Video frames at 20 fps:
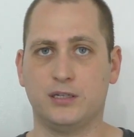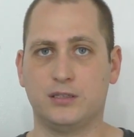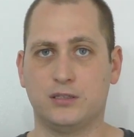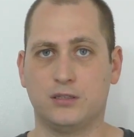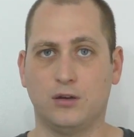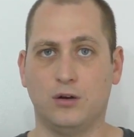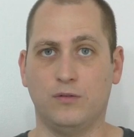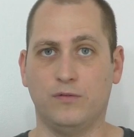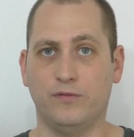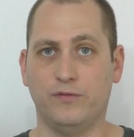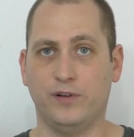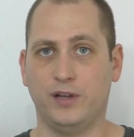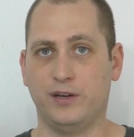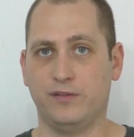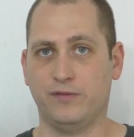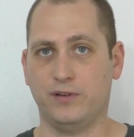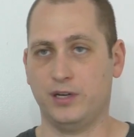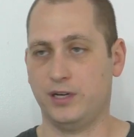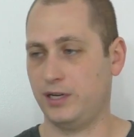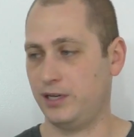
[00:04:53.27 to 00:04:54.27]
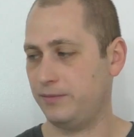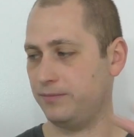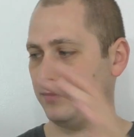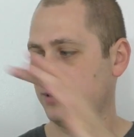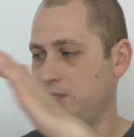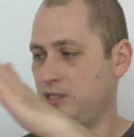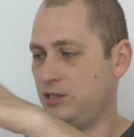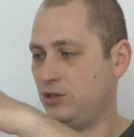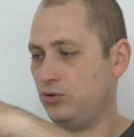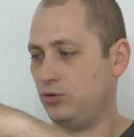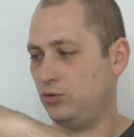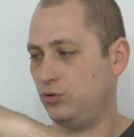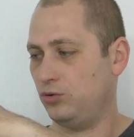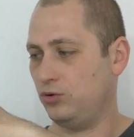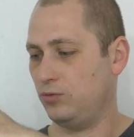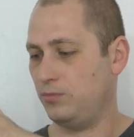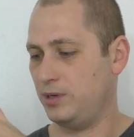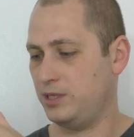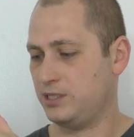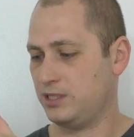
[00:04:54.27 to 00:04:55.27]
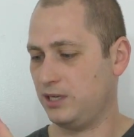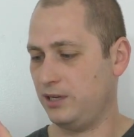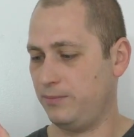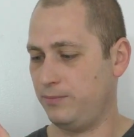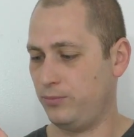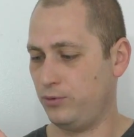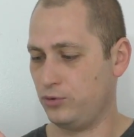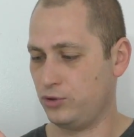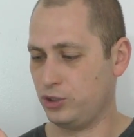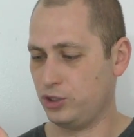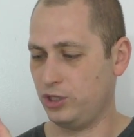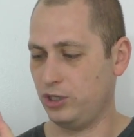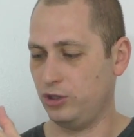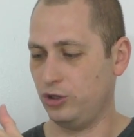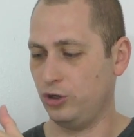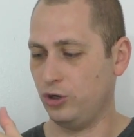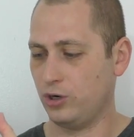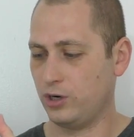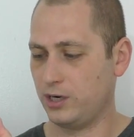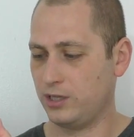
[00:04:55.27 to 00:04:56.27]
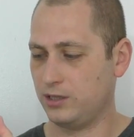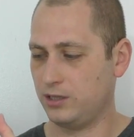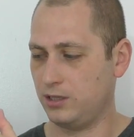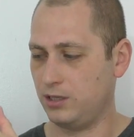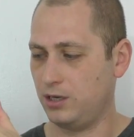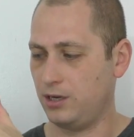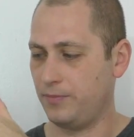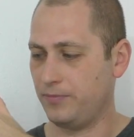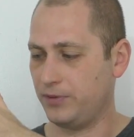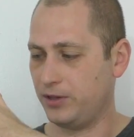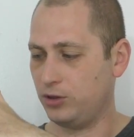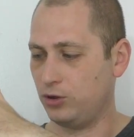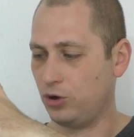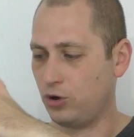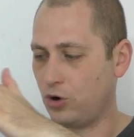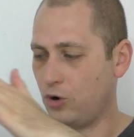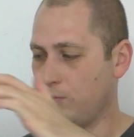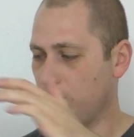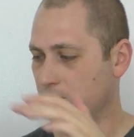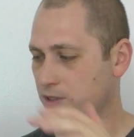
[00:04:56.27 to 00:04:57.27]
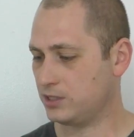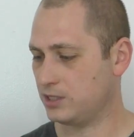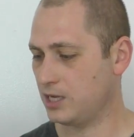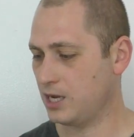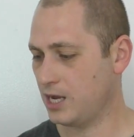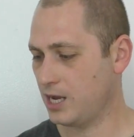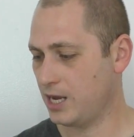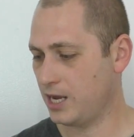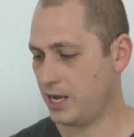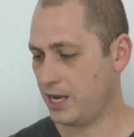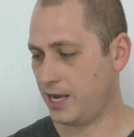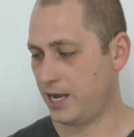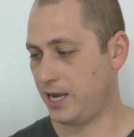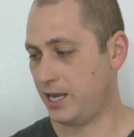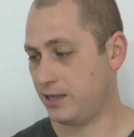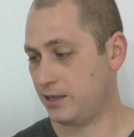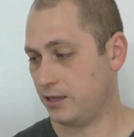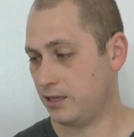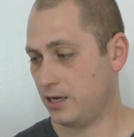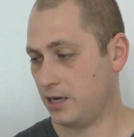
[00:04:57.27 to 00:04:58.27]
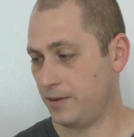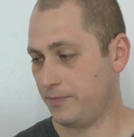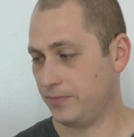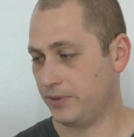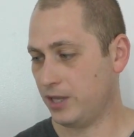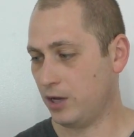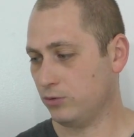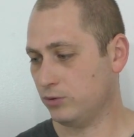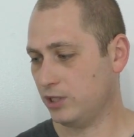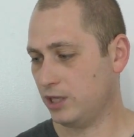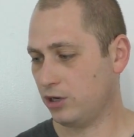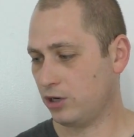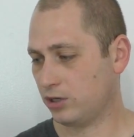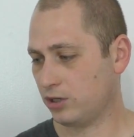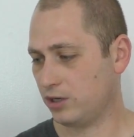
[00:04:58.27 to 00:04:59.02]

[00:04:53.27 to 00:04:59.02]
So very easy to do. You basically push the door and the door opens. And down there you're